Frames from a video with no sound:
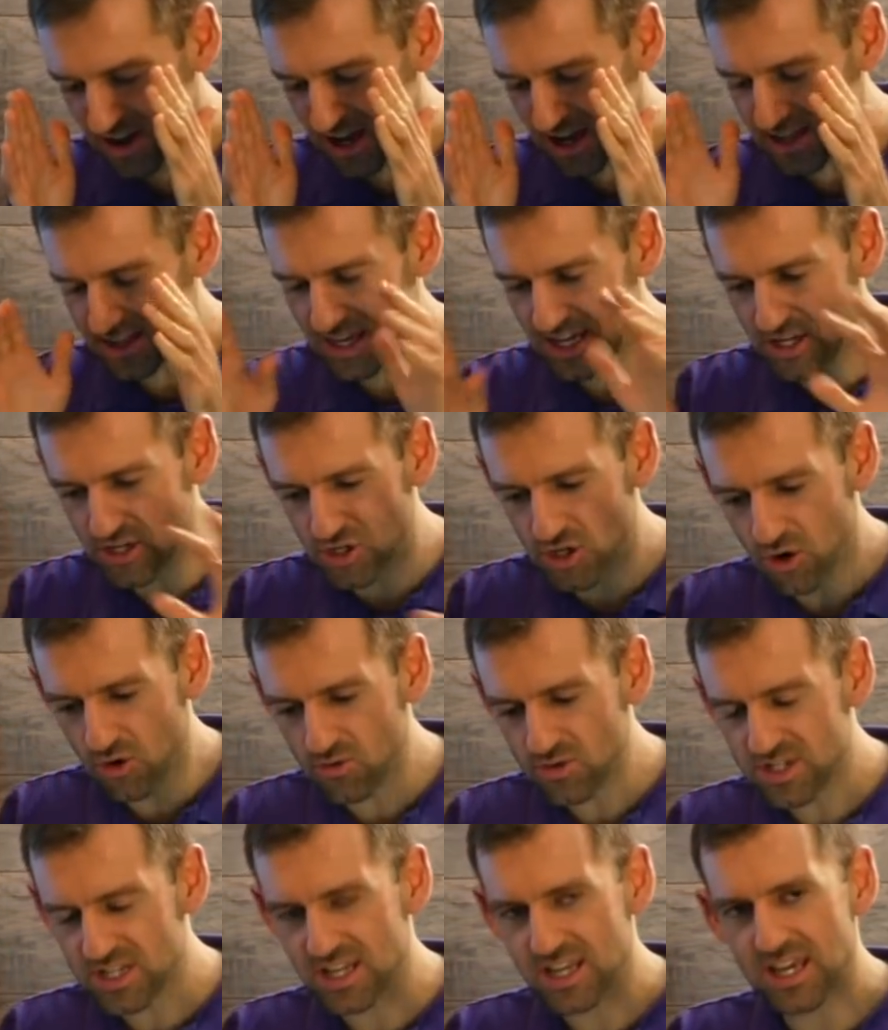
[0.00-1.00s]
and they
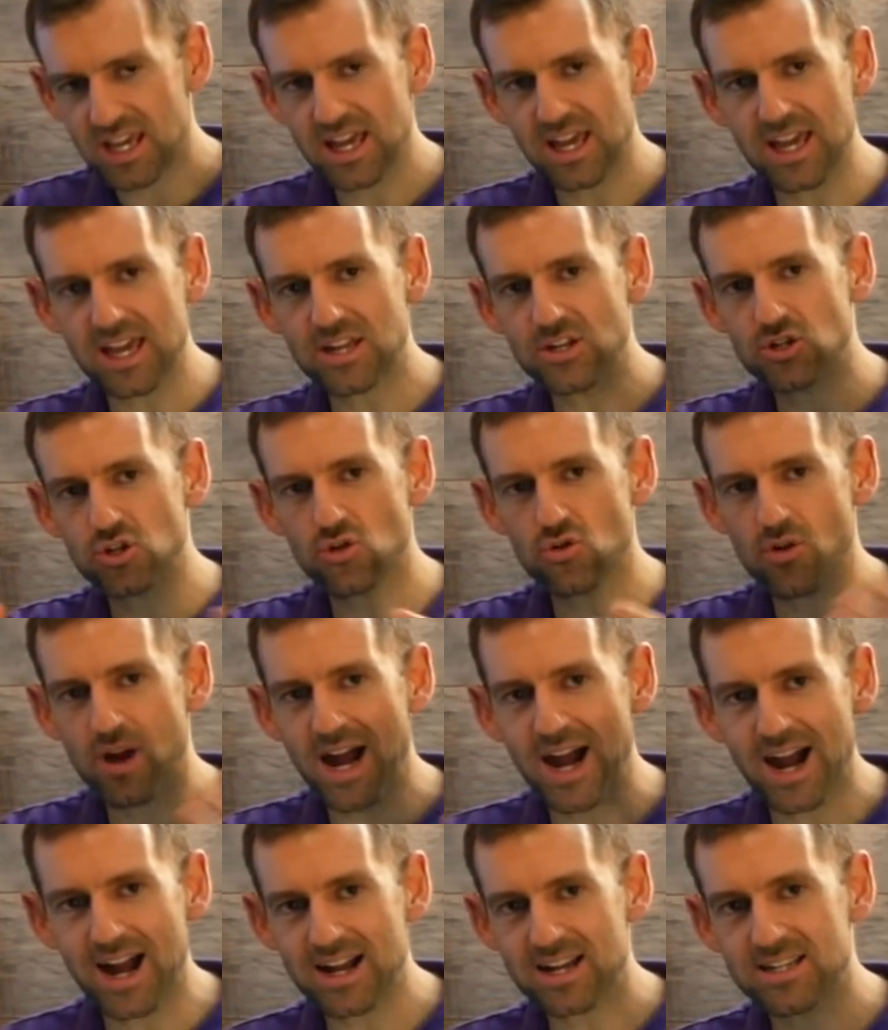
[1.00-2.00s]
don't
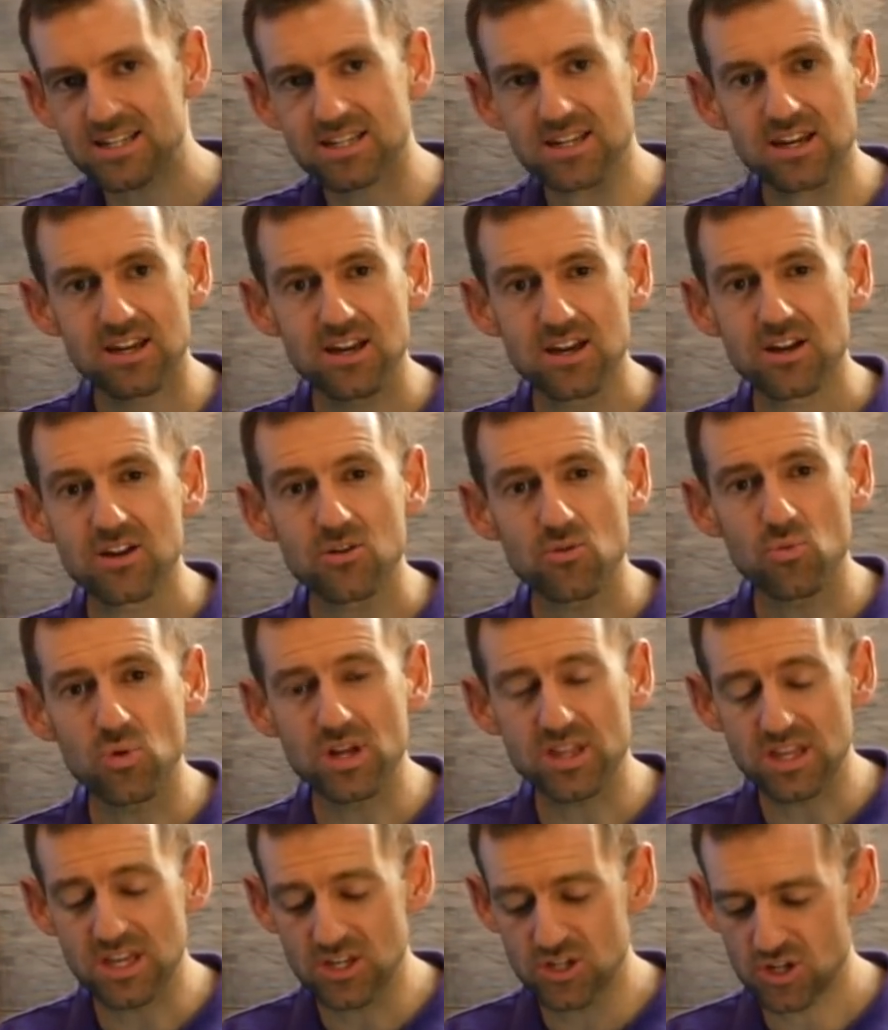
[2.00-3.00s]
interact
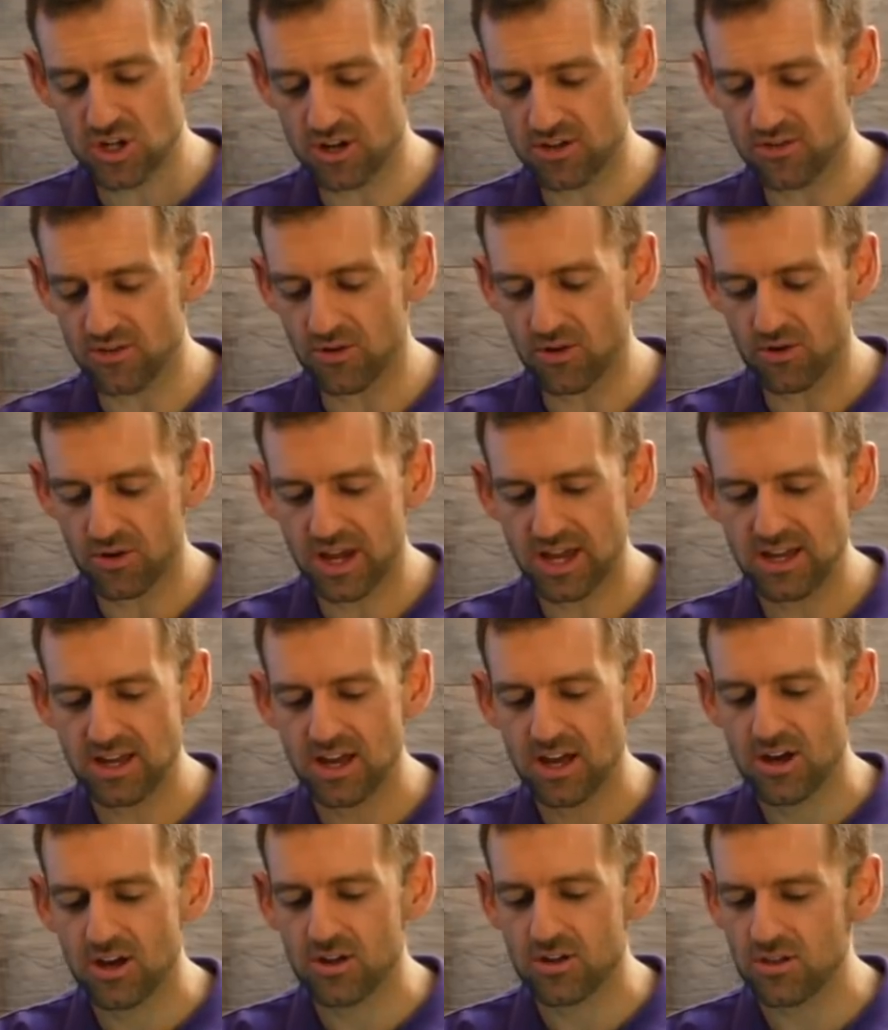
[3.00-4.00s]
with each other. Okay,
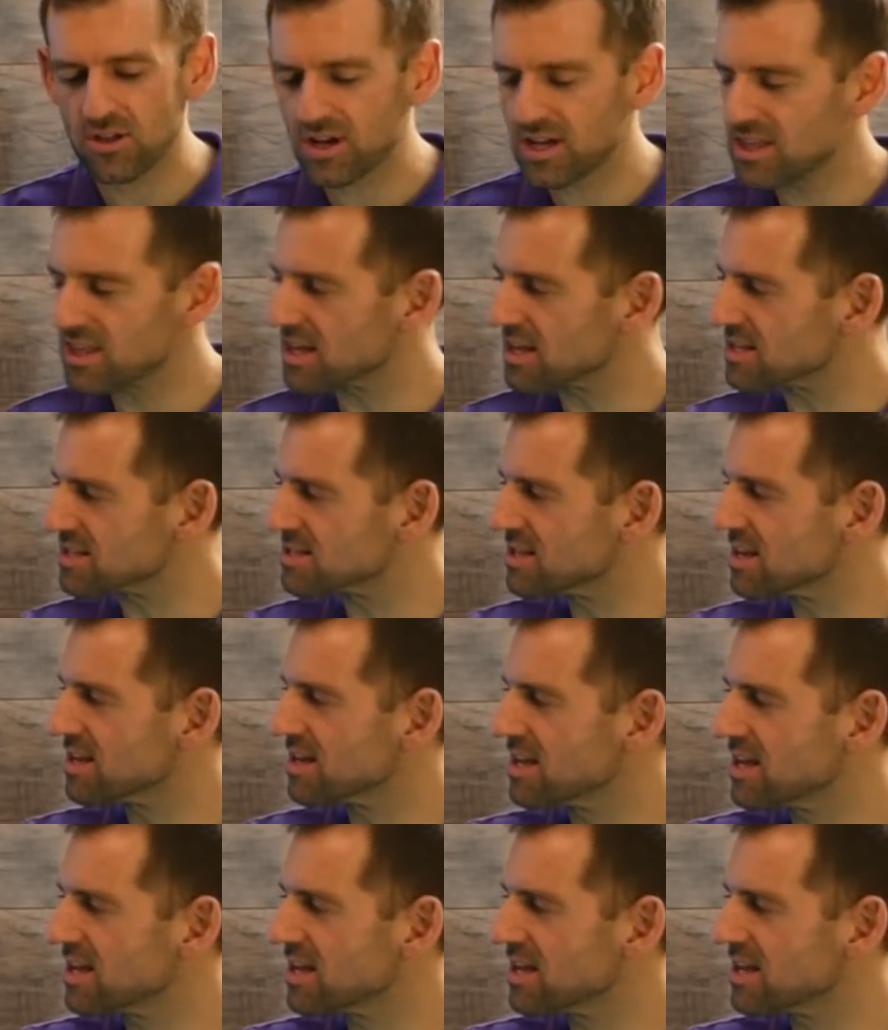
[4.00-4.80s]
look at this.